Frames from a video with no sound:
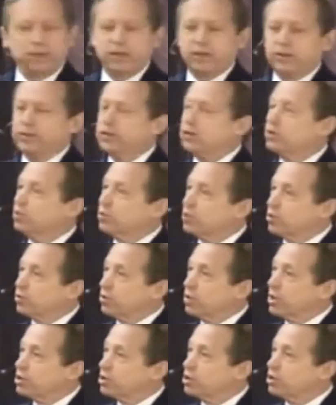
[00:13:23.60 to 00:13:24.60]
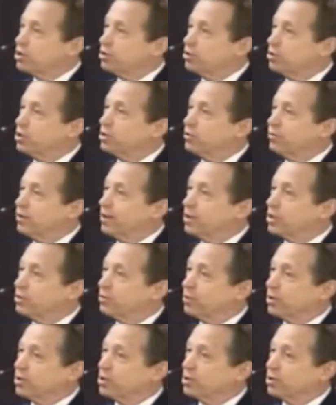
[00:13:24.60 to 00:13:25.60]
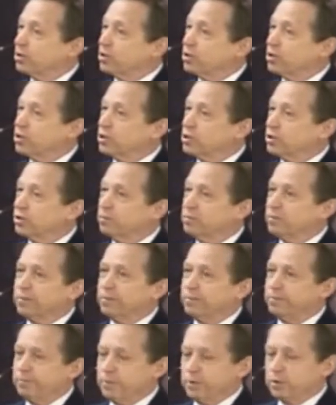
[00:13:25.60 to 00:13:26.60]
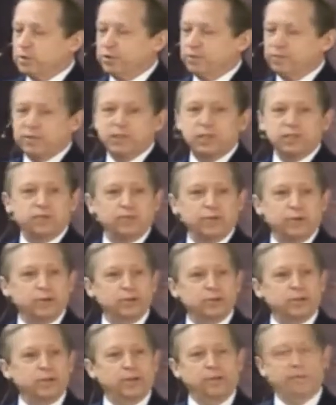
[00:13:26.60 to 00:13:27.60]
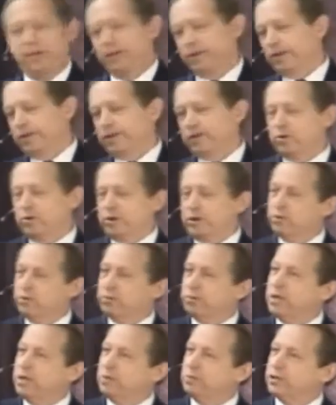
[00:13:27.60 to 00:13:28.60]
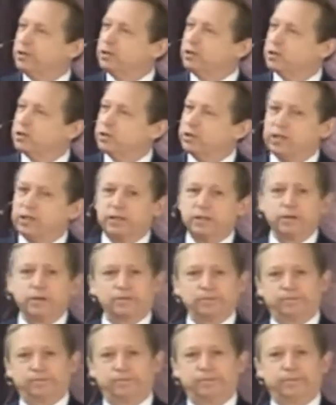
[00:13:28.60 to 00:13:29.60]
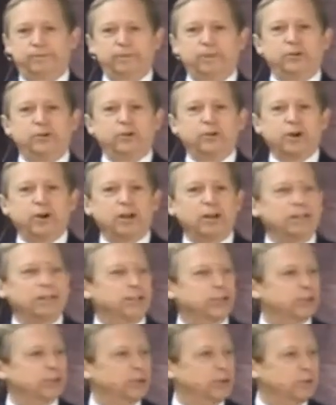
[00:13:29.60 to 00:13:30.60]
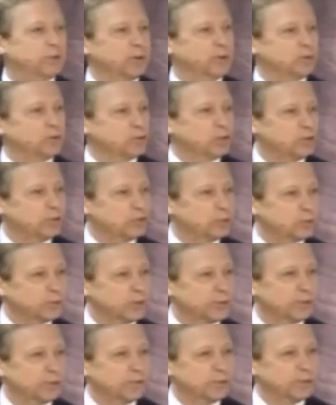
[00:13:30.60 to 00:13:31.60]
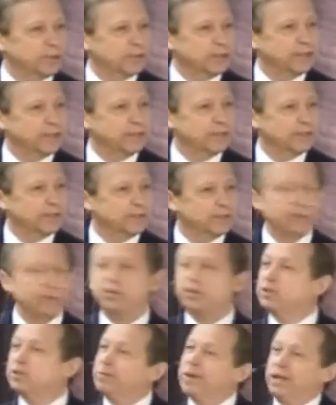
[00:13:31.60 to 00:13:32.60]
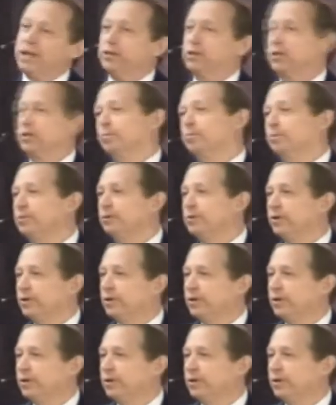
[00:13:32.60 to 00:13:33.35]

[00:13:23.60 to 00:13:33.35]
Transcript: Now, this was across a series of hospitals in our system, but most of these folks, I mean, there were other people in the study that were their colleagues they rubbed shoulders with every day. They respected them.